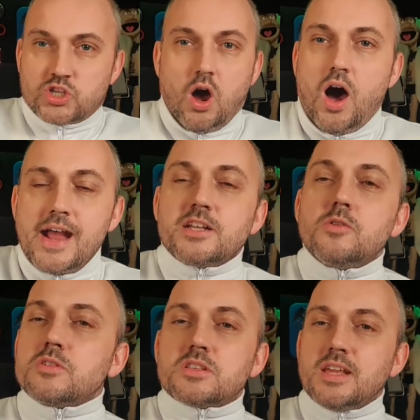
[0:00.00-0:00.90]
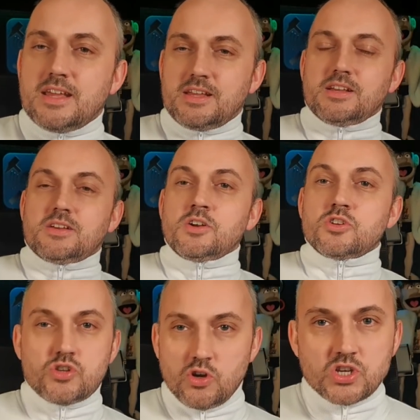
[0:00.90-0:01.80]
I don't think
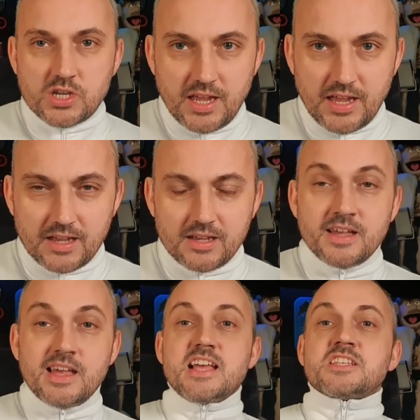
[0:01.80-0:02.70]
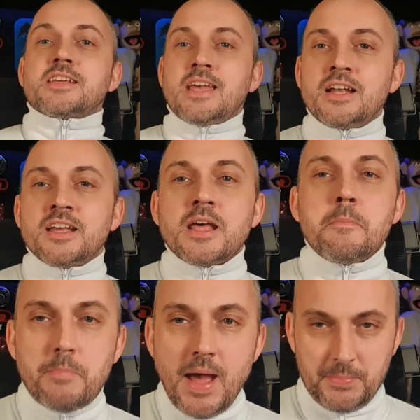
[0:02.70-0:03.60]
Josh King is
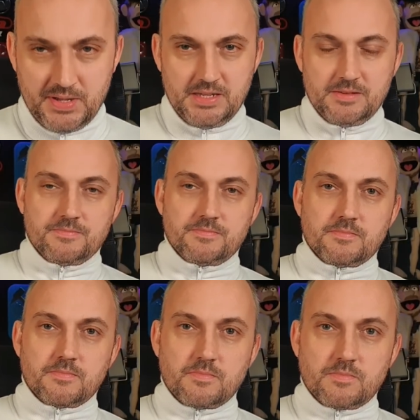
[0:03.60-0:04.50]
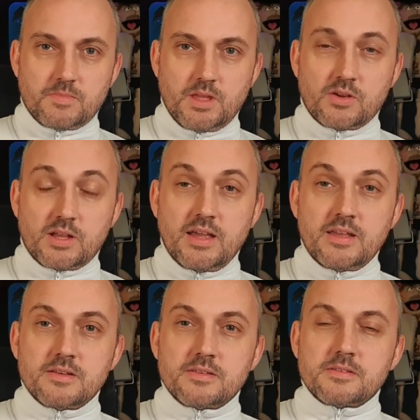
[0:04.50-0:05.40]
Kylian Mbappe.
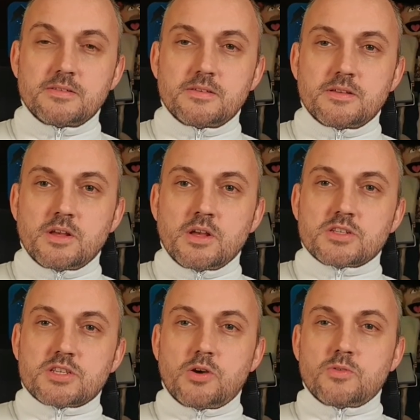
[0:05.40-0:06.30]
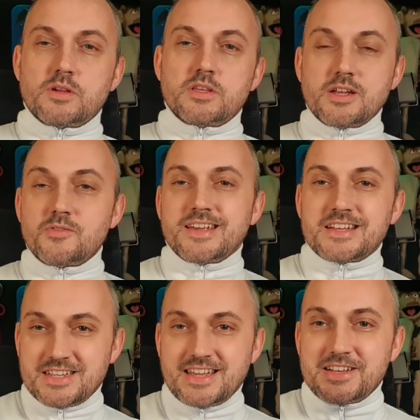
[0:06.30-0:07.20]
Okay? So you don't need
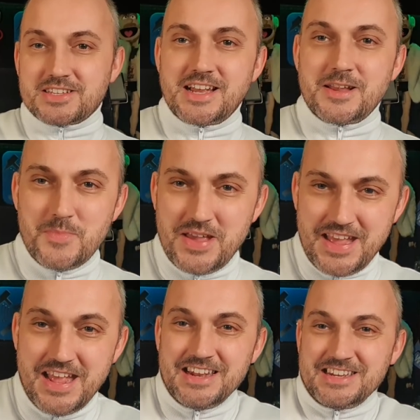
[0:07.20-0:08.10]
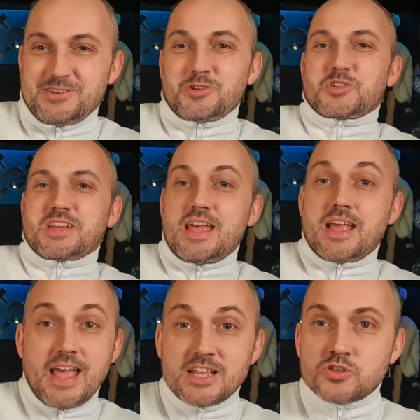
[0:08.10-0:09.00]
to keep telling me that Josh
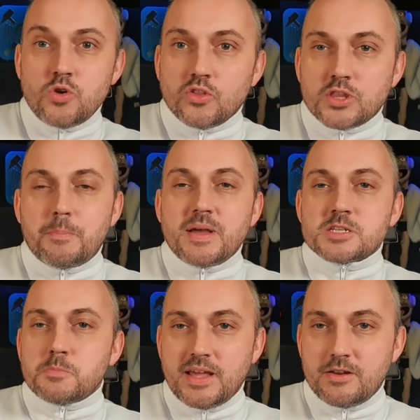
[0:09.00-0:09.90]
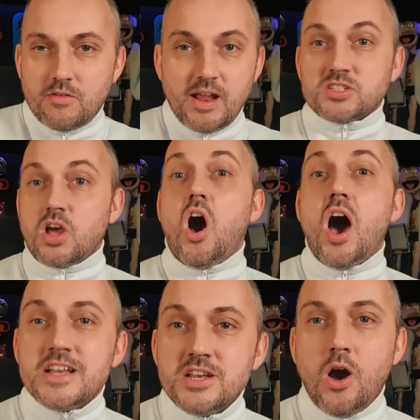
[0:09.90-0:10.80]
King is not the best player around.
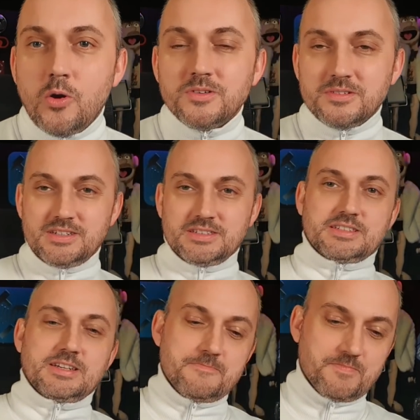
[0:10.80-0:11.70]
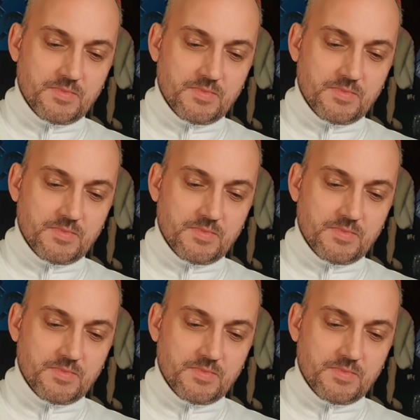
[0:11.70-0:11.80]
I know. Okay?